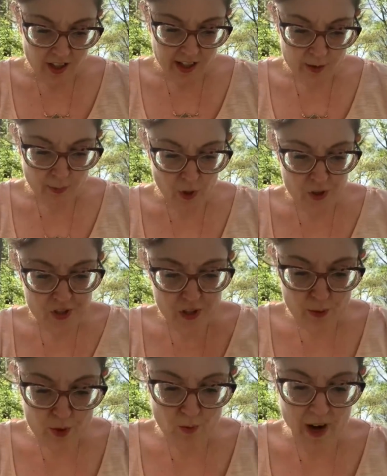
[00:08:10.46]
the person who
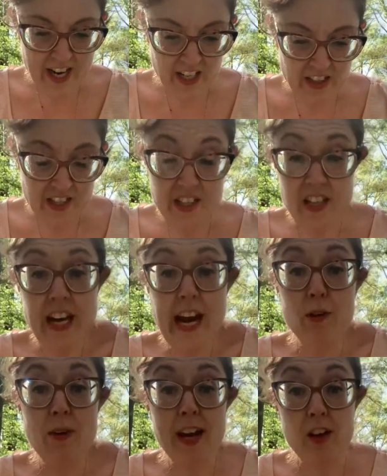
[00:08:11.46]
is writing this, the
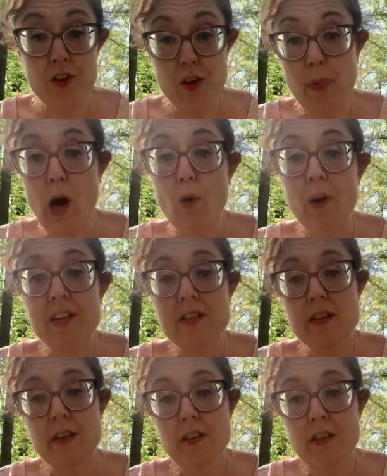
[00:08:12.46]
narrator, the poet,
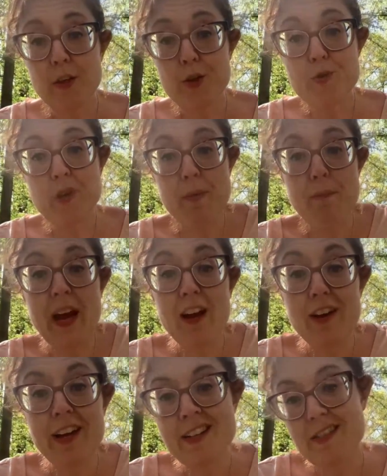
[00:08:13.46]
who's
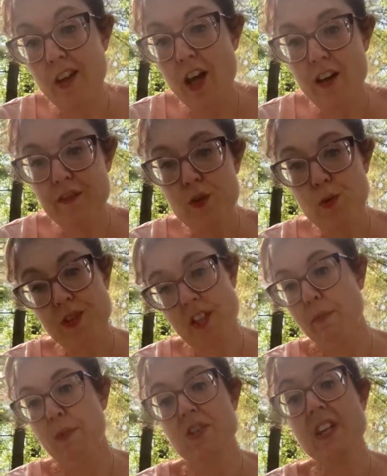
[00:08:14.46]
comparing his love to a
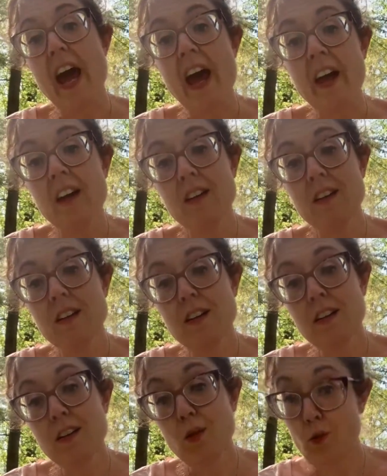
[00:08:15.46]
summer's day
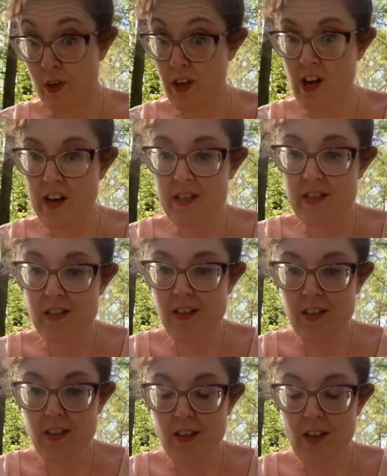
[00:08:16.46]
or not,
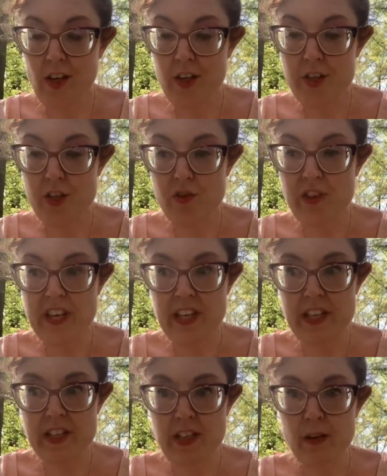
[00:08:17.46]
do you think
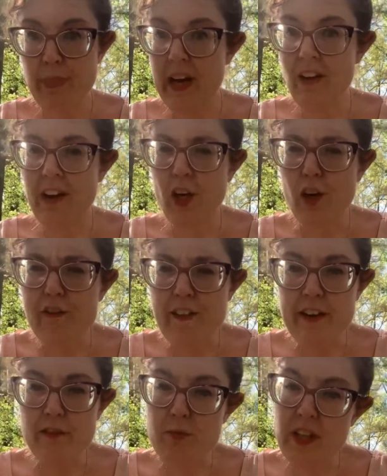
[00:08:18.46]
he's comparing her
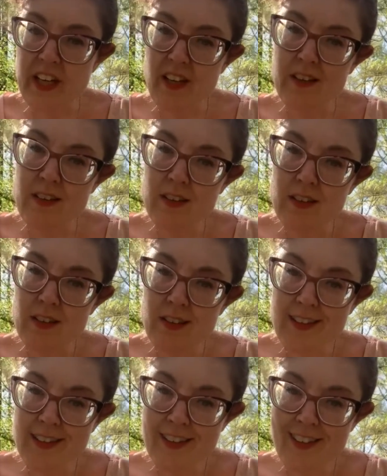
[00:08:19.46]
favorably?
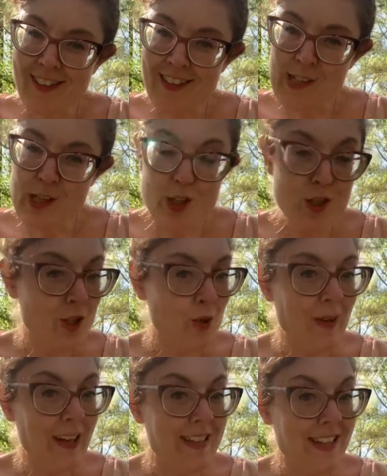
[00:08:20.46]

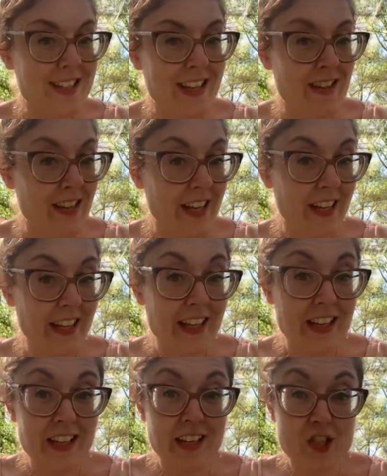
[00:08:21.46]
Does he think
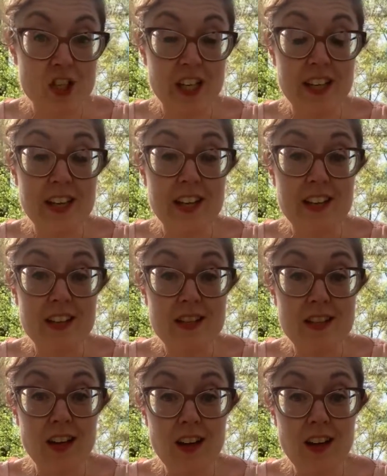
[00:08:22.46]
she is